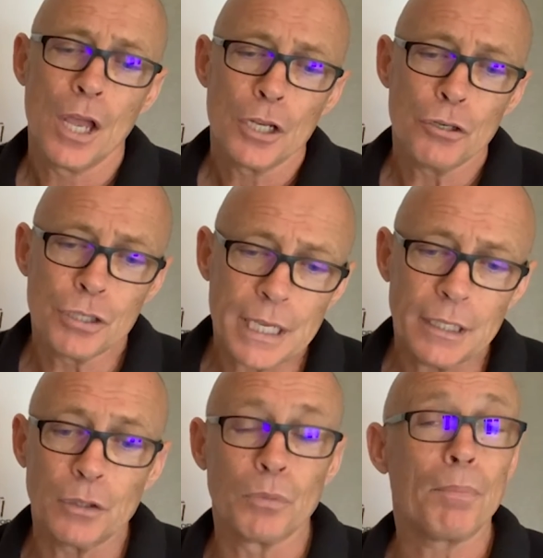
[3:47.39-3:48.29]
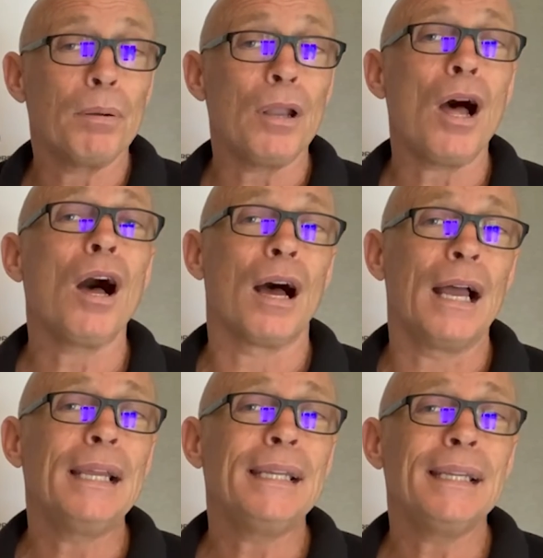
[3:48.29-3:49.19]
New Zealand in
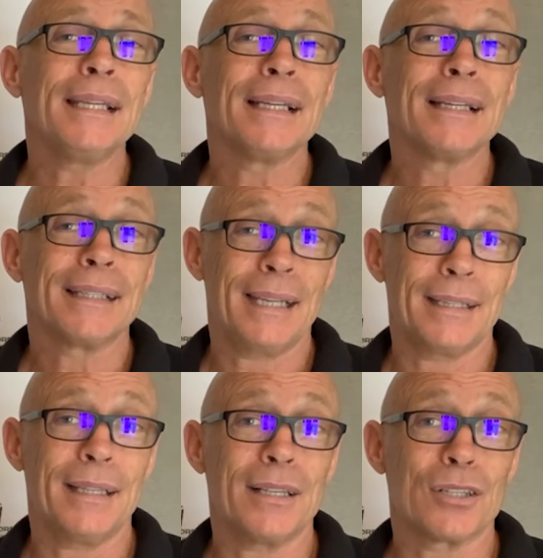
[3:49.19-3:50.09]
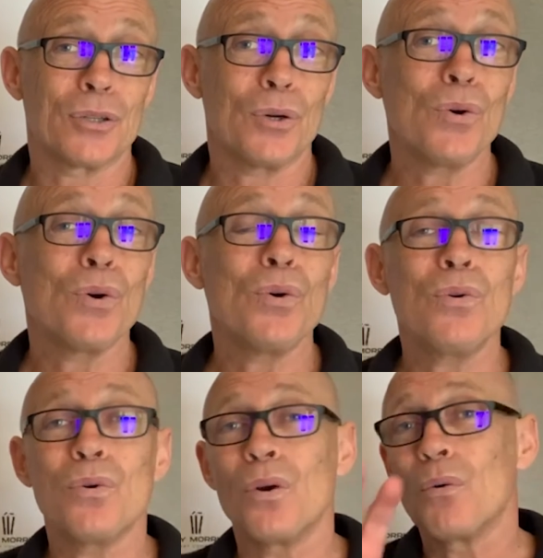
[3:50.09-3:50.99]
reply, get this,
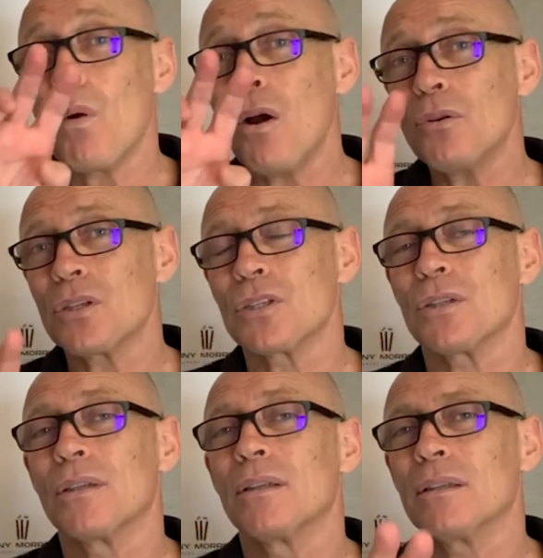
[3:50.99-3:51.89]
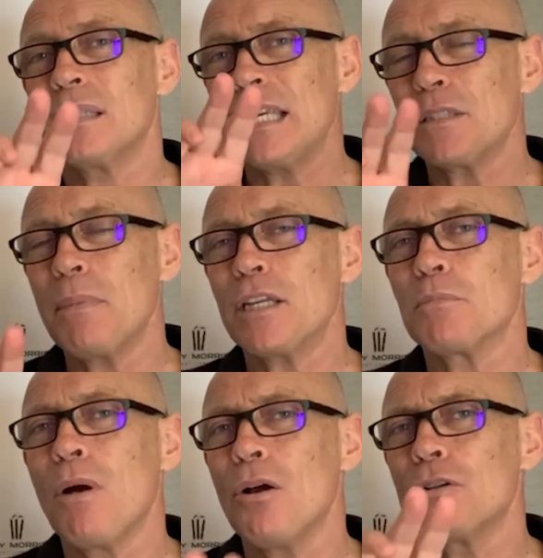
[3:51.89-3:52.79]
Wokes, test match
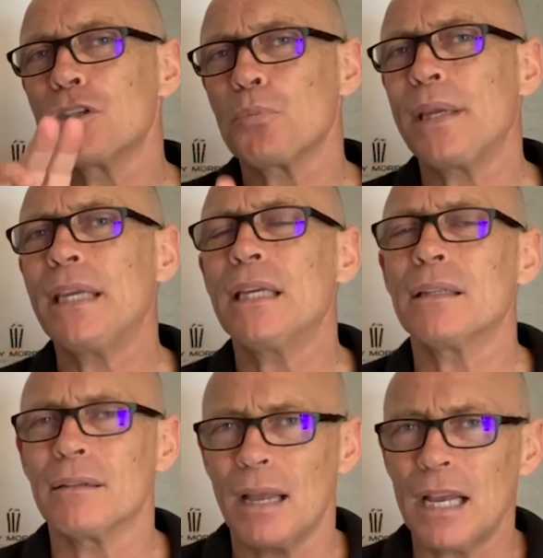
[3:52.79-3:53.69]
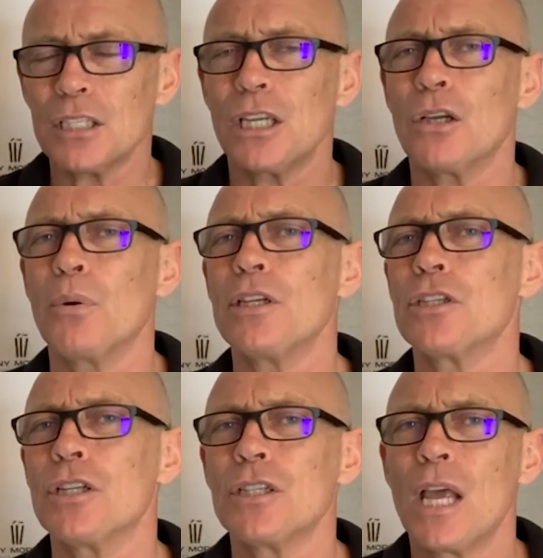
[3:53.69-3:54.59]
mode, swinging it, asking
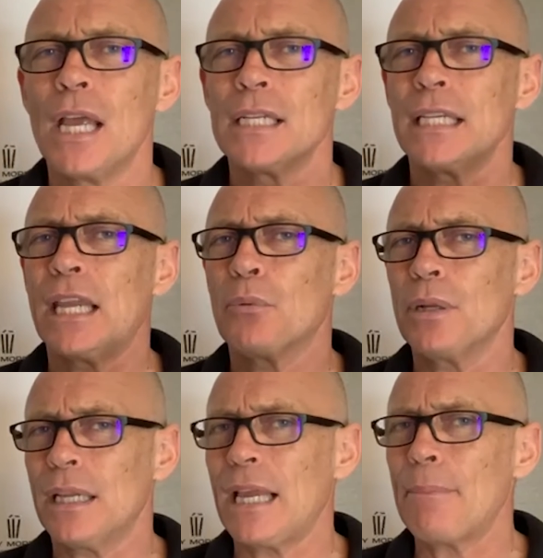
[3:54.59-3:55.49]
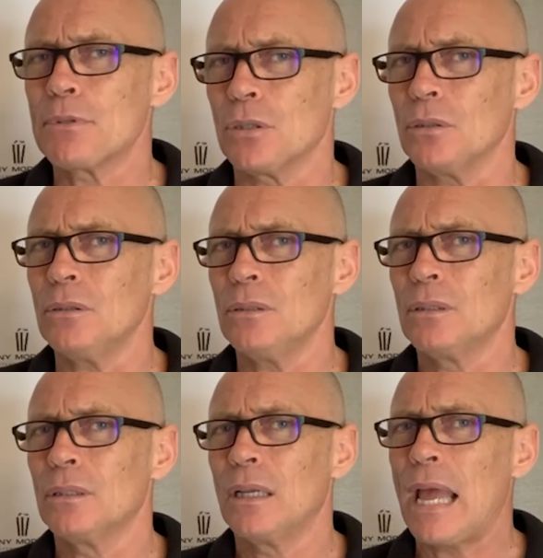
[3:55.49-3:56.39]
questions, to get rid of Guptill
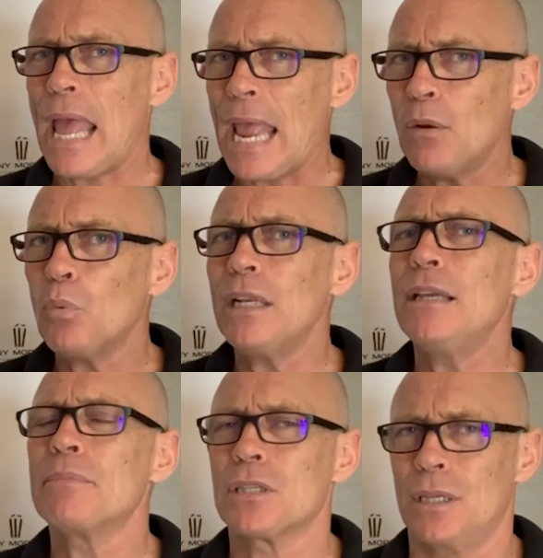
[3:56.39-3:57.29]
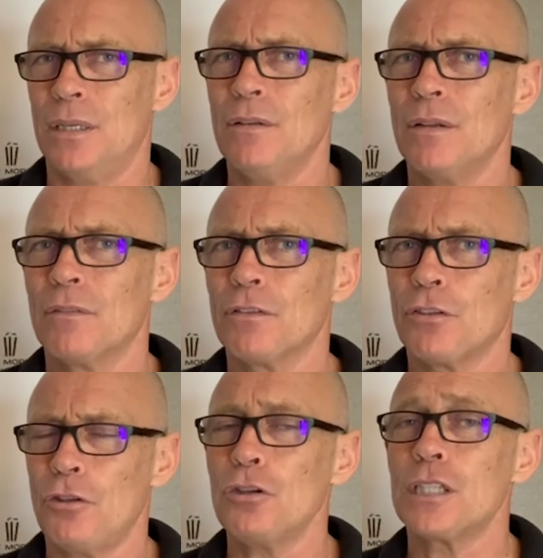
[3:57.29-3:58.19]
and Williamson for
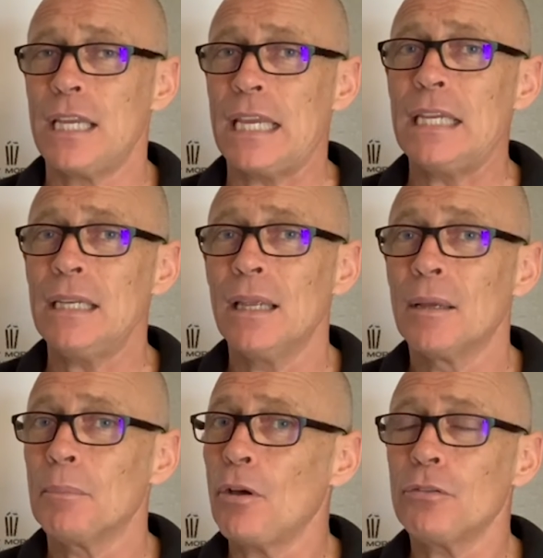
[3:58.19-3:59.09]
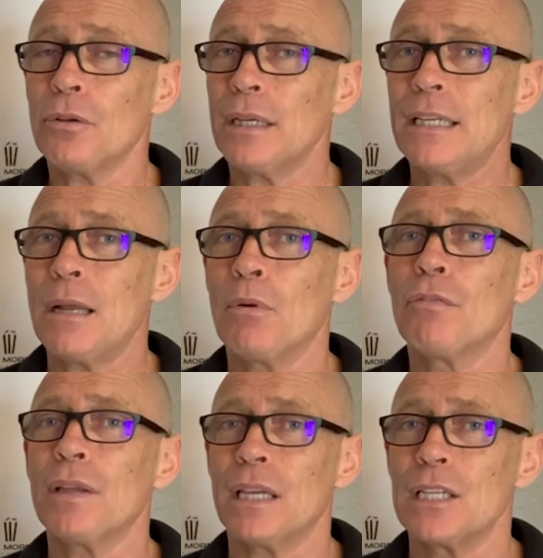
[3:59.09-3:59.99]
13, both not getting double
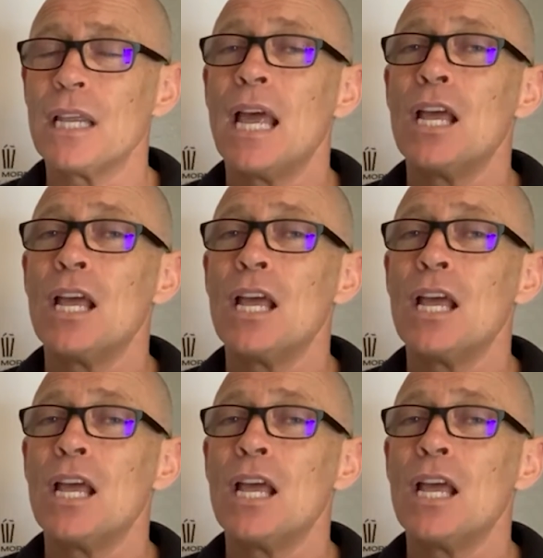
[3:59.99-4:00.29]
figures.